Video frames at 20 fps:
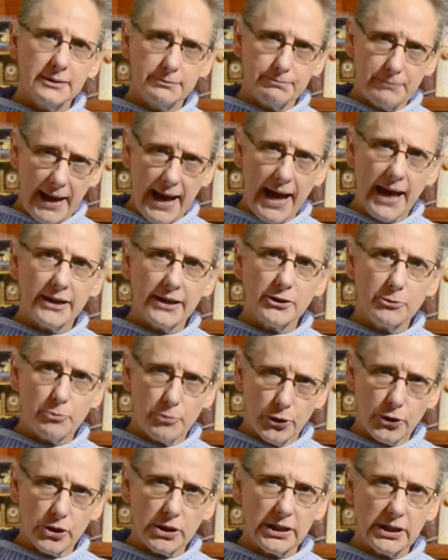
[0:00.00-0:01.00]
banned
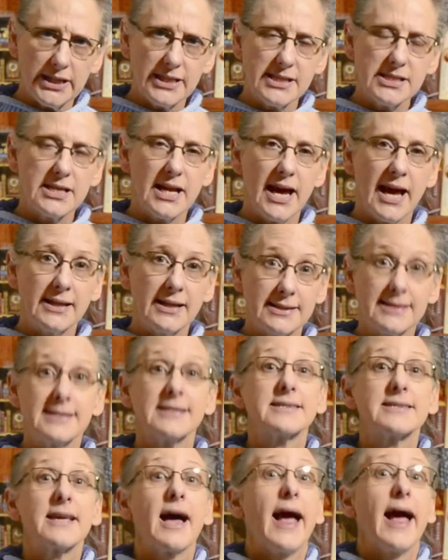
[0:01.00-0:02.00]
book list, and
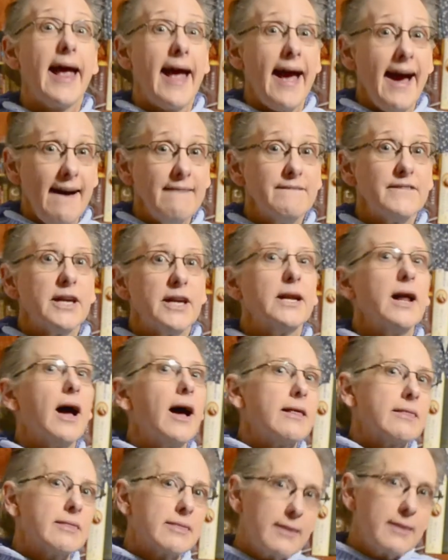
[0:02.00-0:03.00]
since I have it,
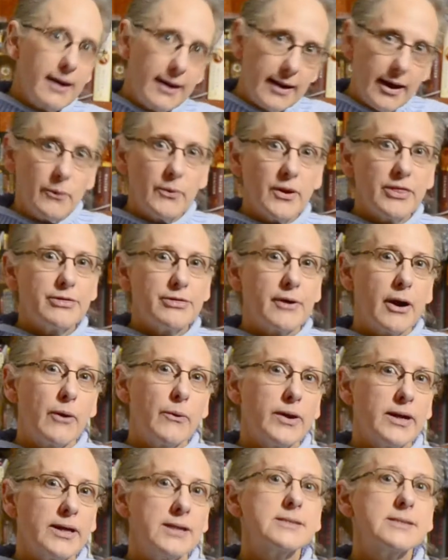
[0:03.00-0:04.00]
I thought I would throw
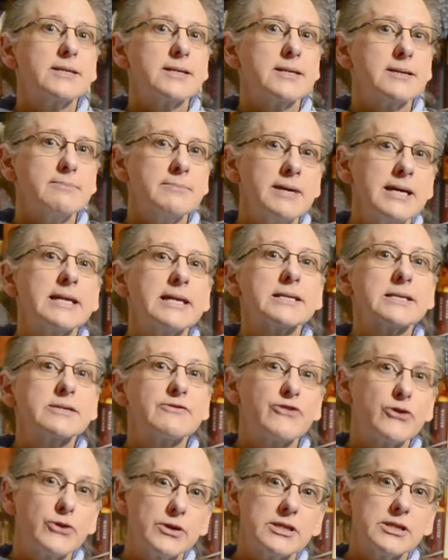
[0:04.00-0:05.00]
it into the mix
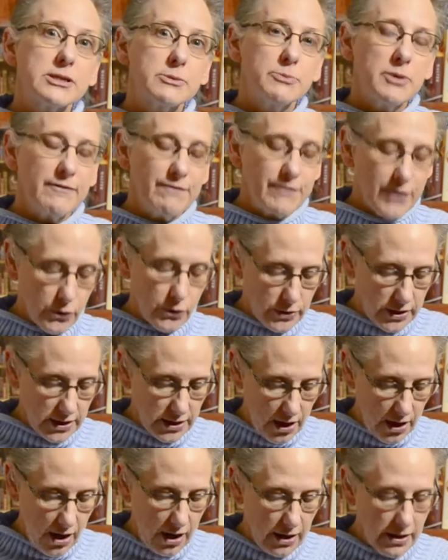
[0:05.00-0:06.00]
for it to be voted
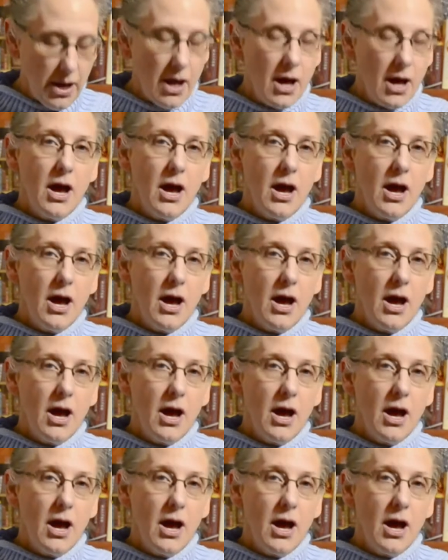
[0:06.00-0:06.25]
on.